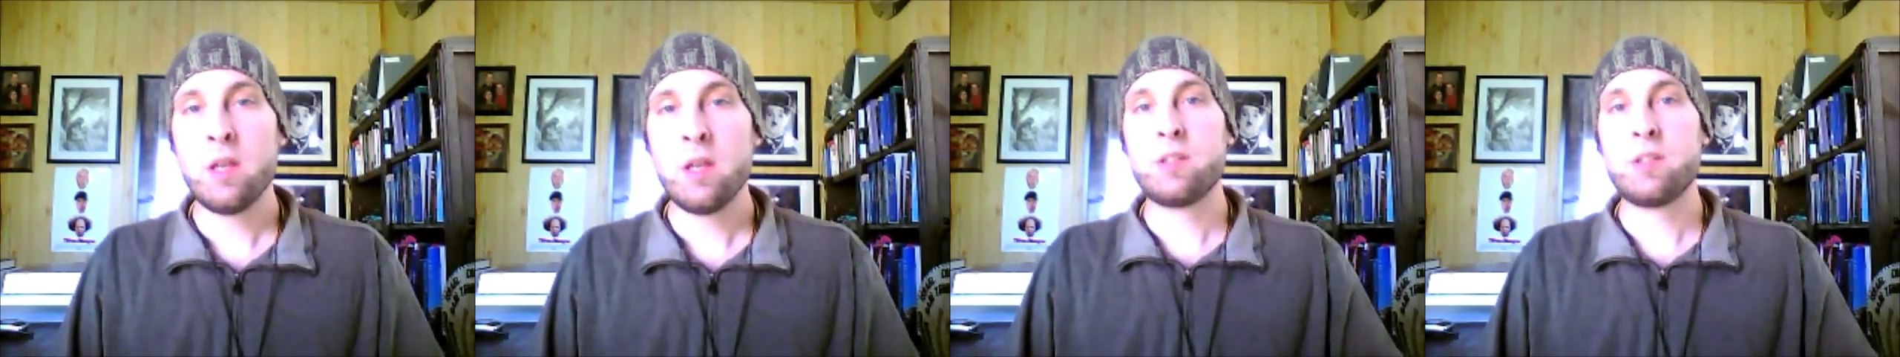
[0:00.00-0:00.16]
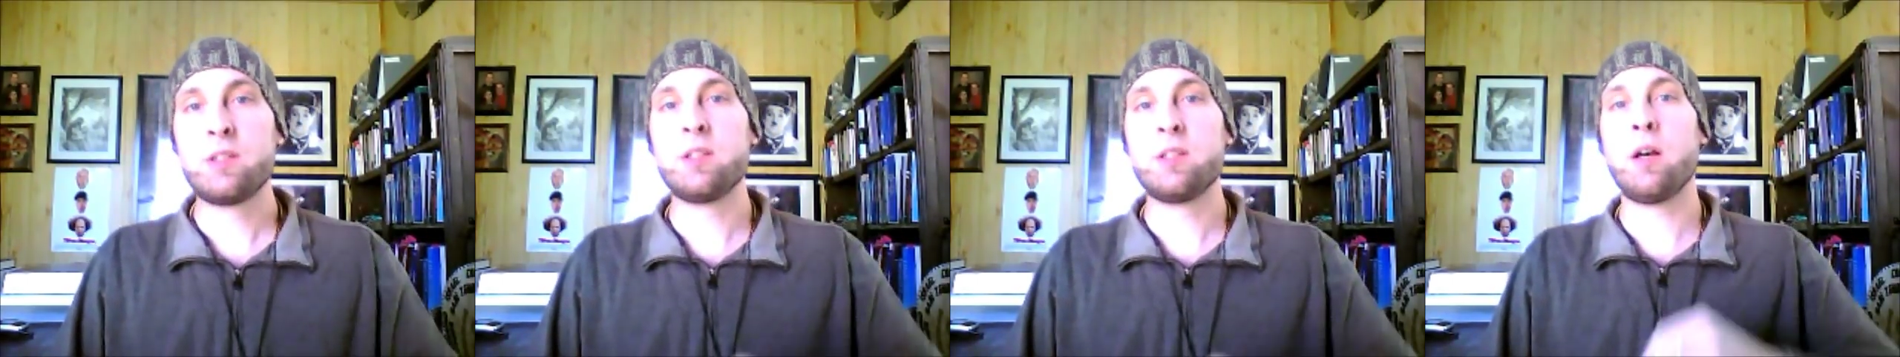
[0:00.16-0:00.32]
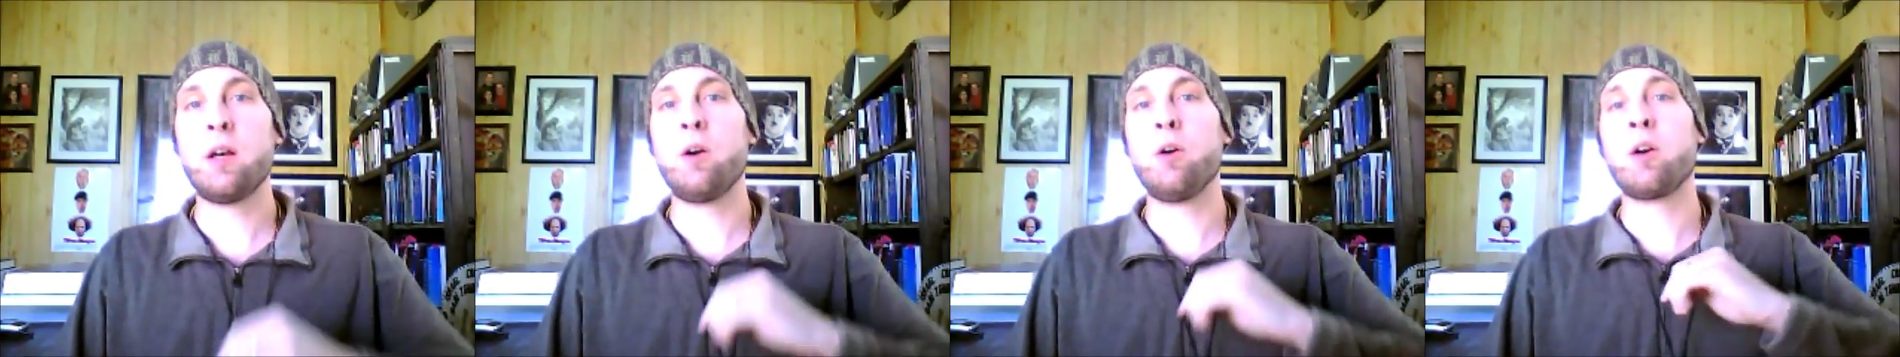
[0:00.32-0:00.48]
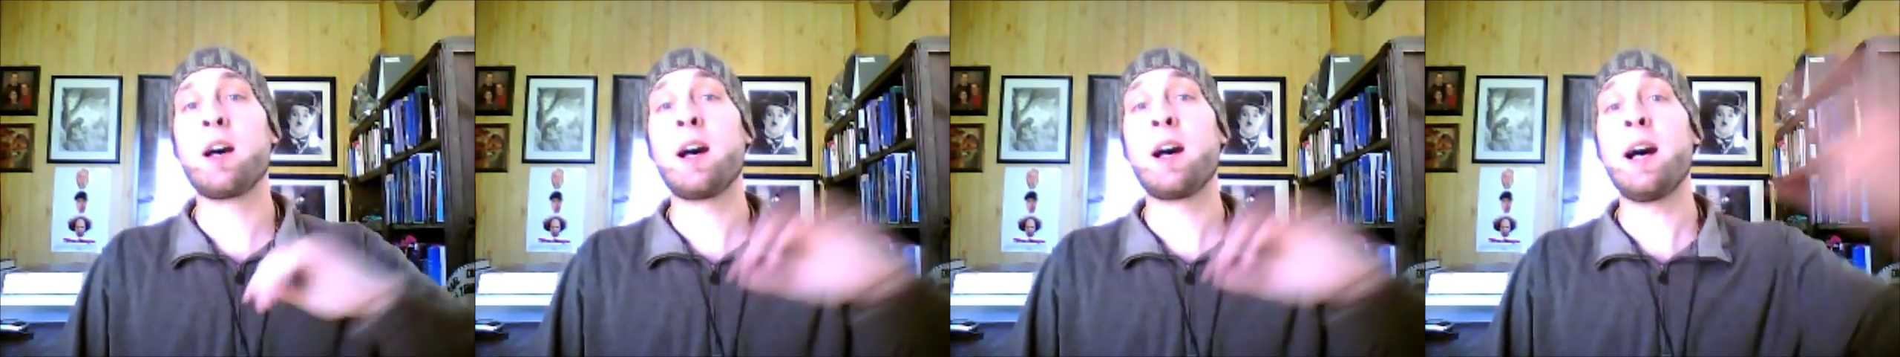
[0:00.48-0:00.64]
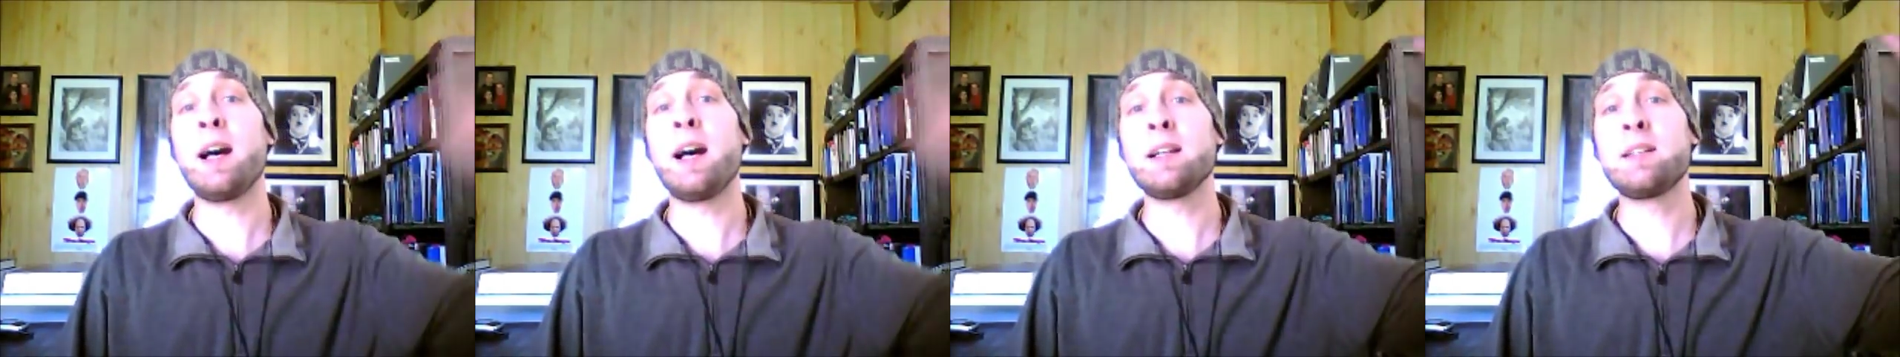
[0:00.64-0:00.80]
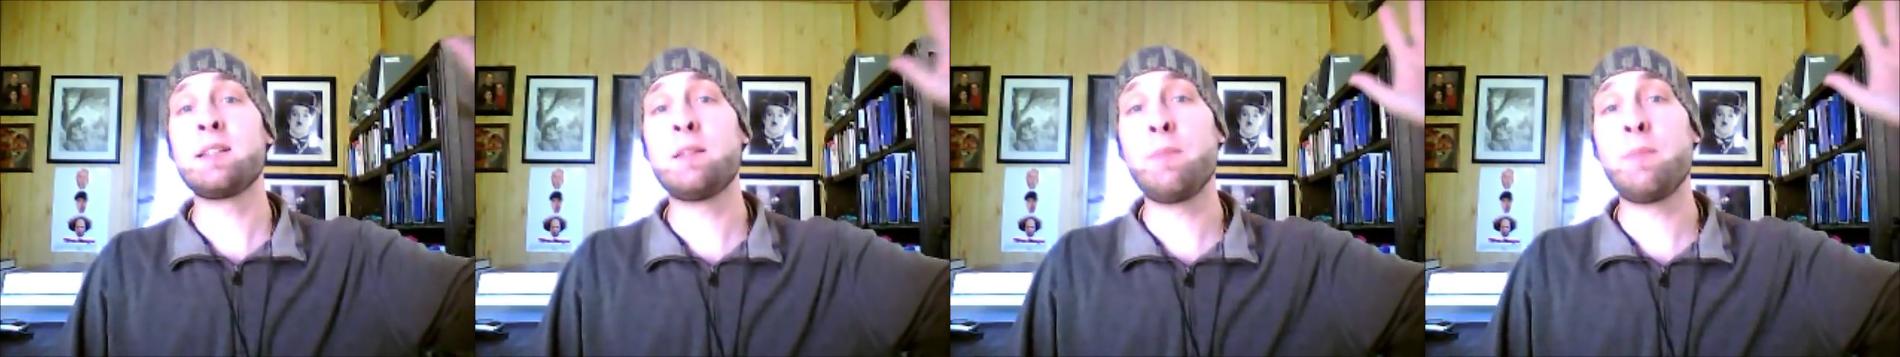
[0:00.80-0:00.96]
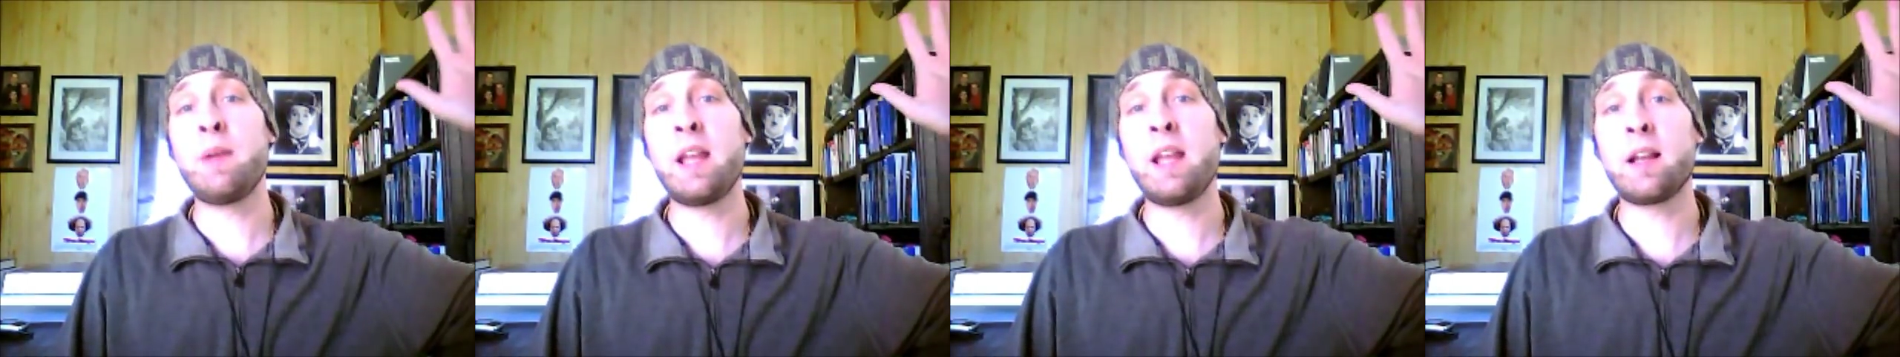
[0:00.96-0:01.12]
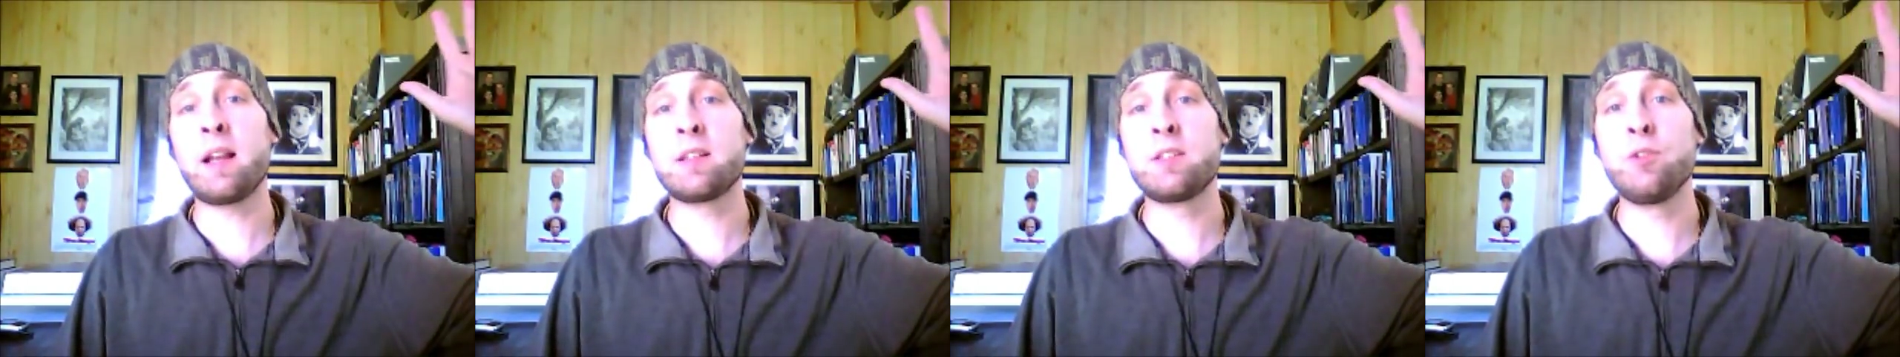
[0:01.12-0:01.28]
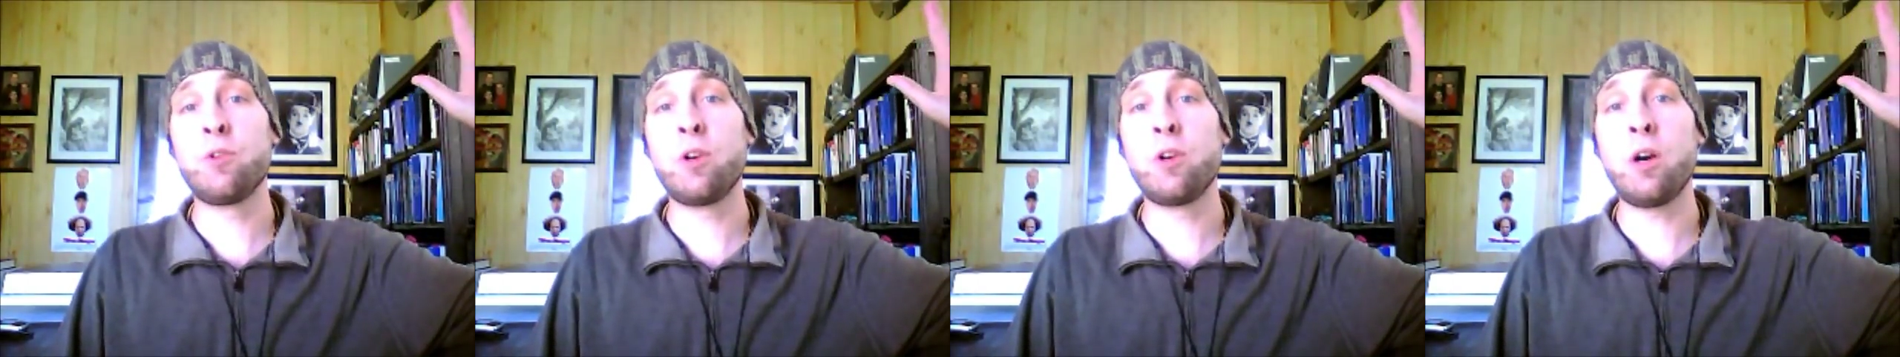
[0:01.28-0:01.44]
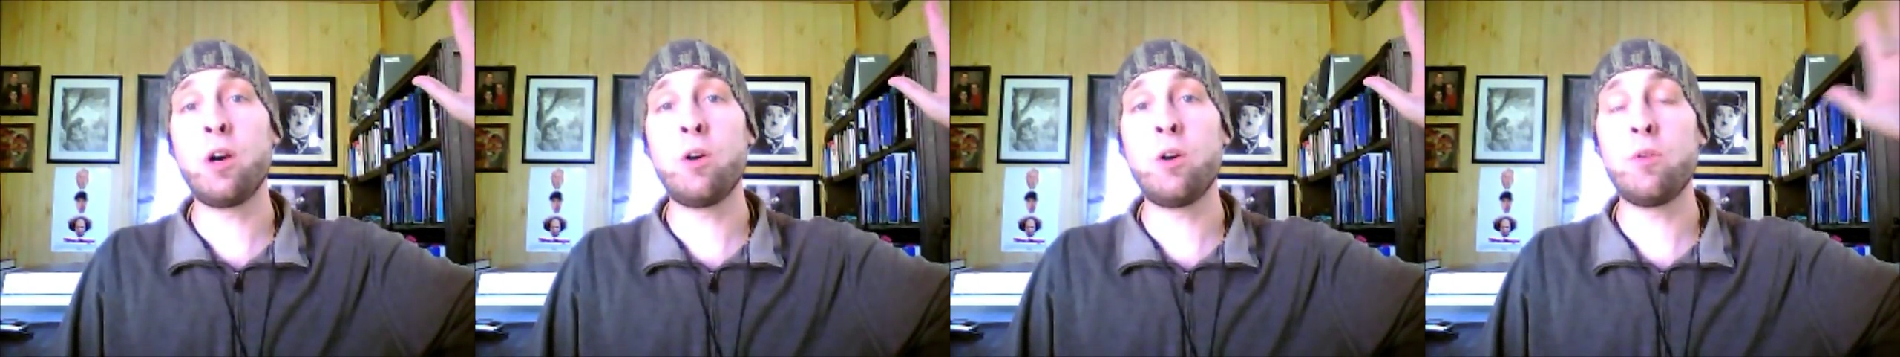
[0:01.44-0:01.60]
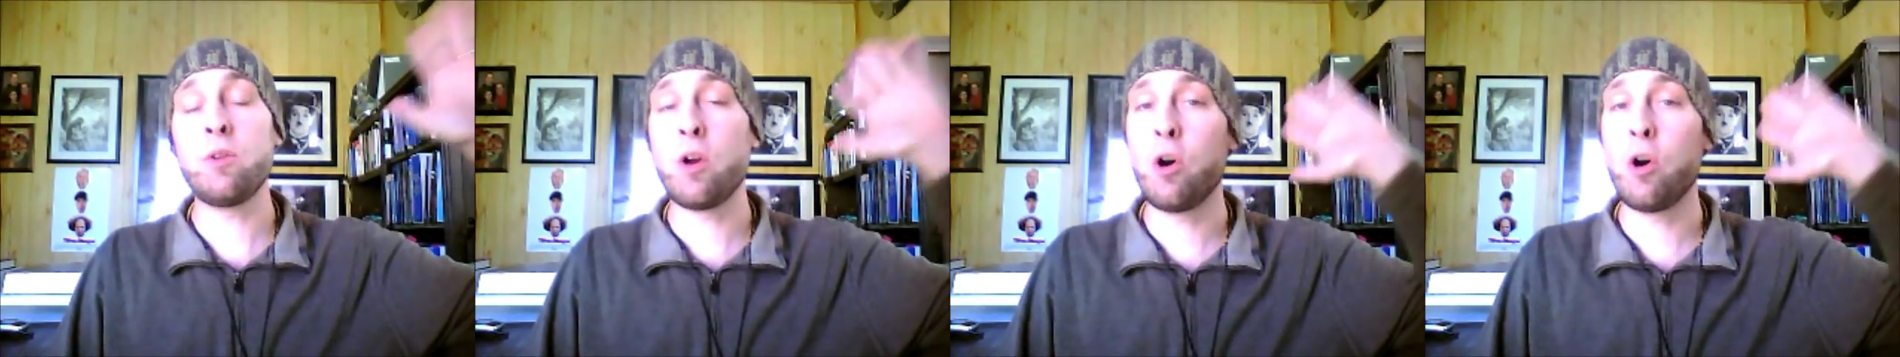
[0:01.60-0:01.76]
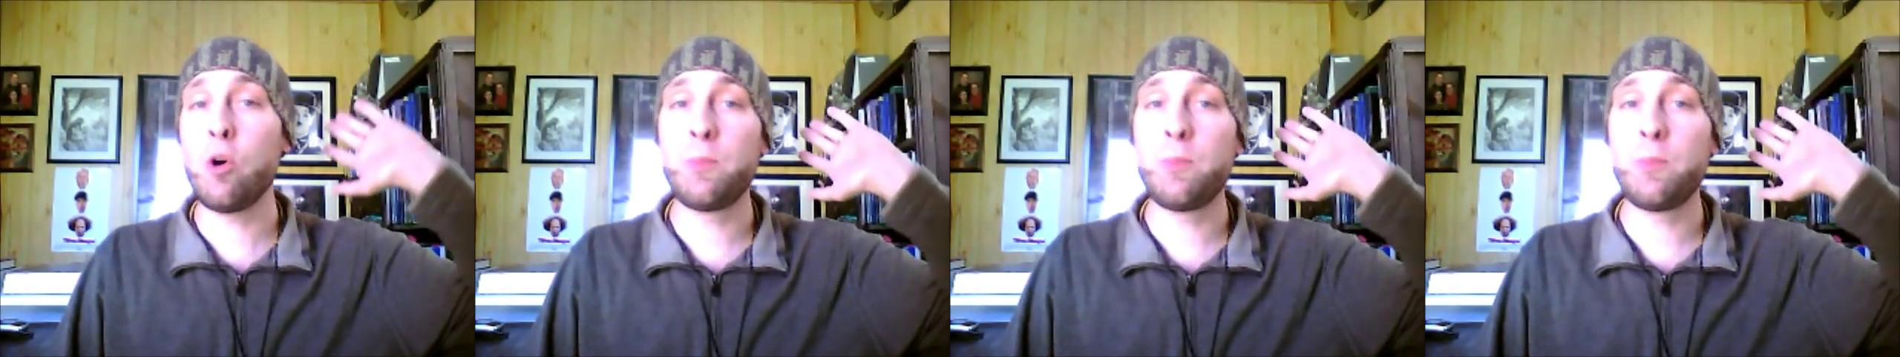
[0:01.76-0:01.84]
So Chag Sameach Sukkot.